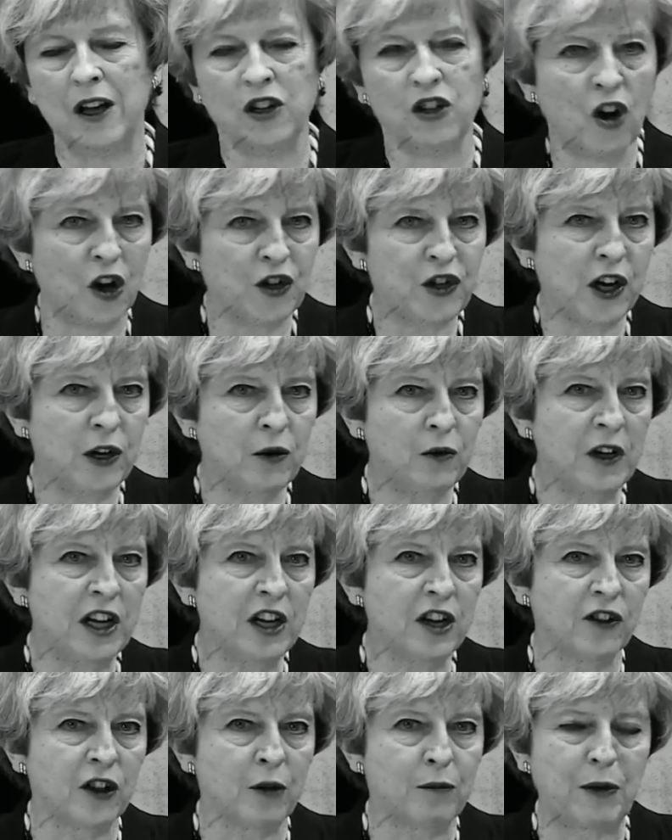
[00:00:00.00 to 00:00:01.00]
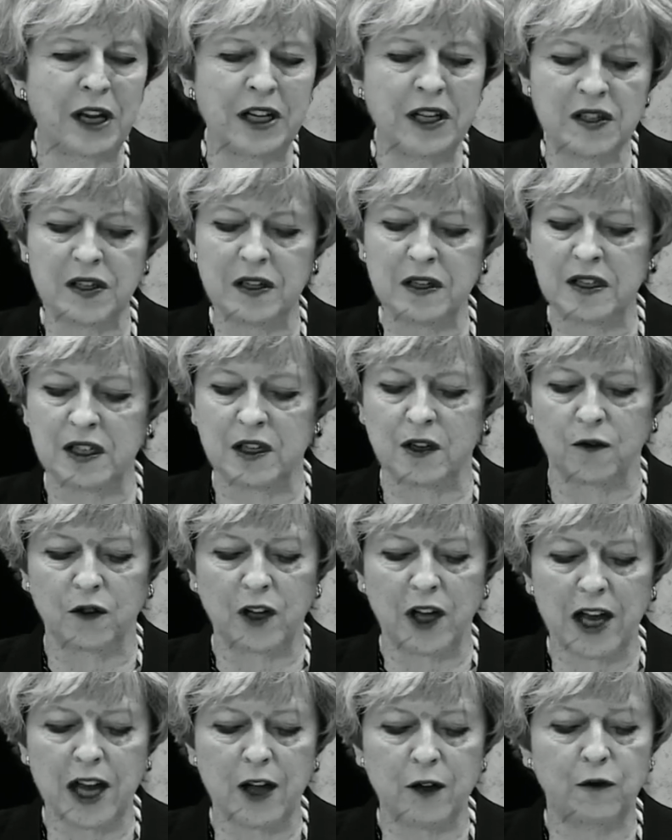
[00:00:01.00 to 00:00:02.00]
not only on the basis
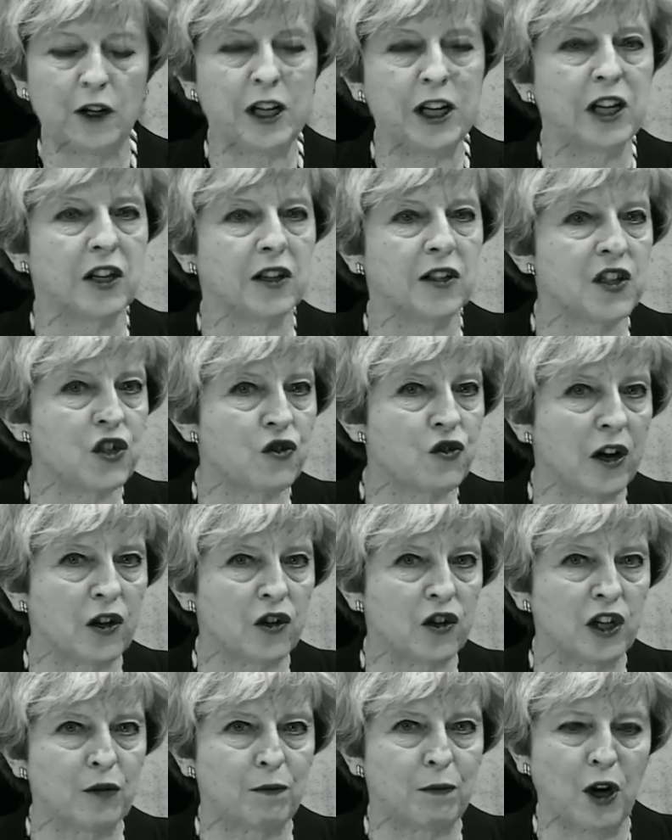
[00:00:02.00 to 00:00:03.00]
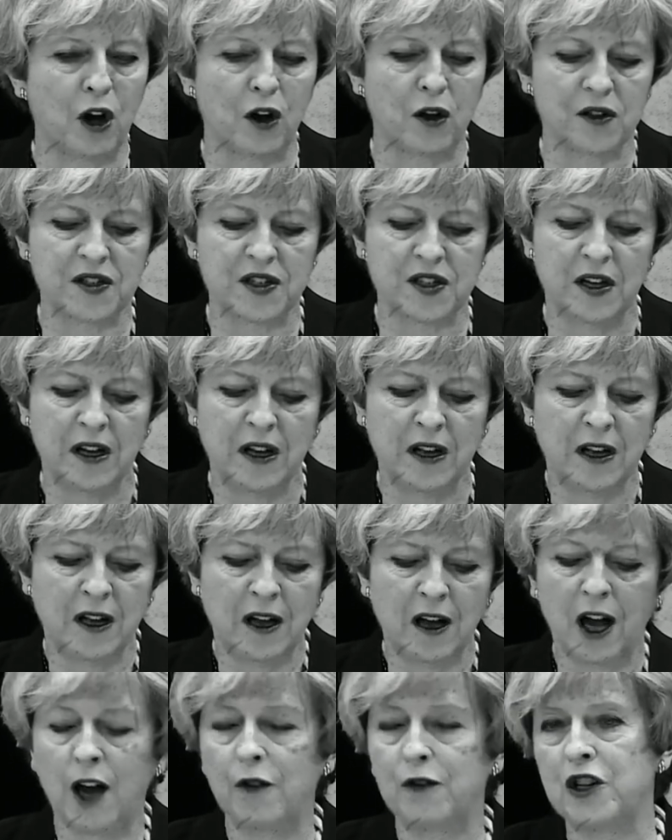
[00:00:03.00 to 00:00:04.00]
of carefully constructed plots
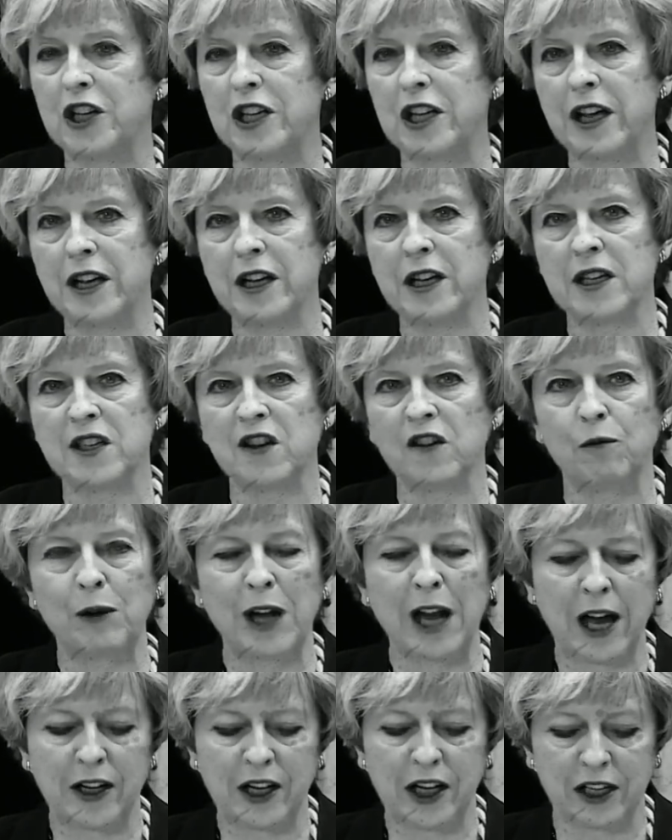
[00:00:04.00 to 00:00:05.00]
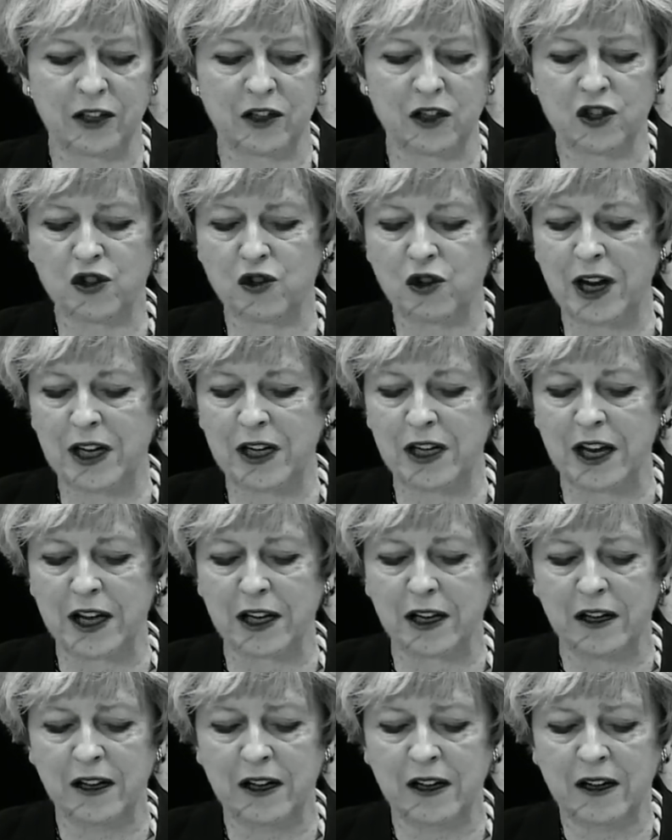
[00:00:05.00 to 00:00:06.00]
after years of planning and
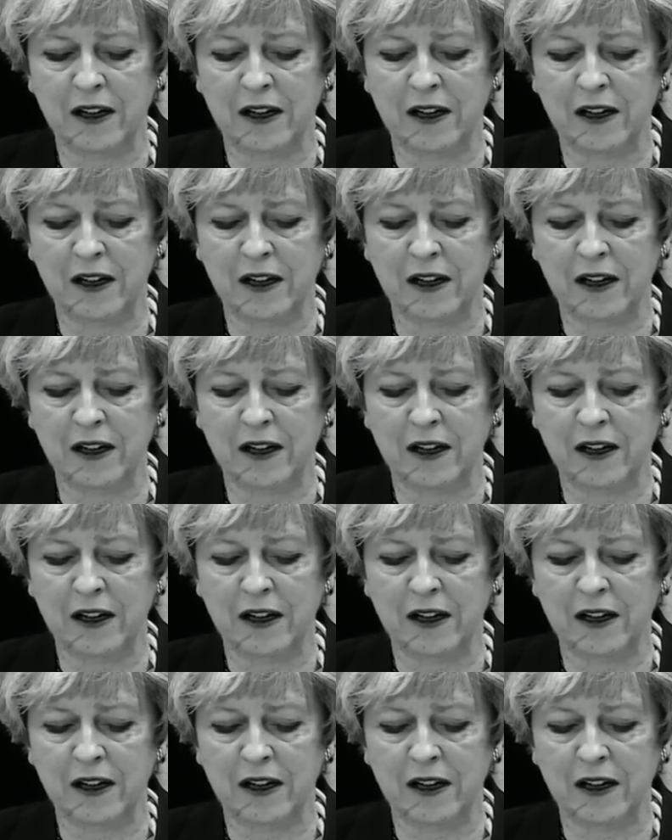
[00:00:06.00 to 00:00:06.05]
training,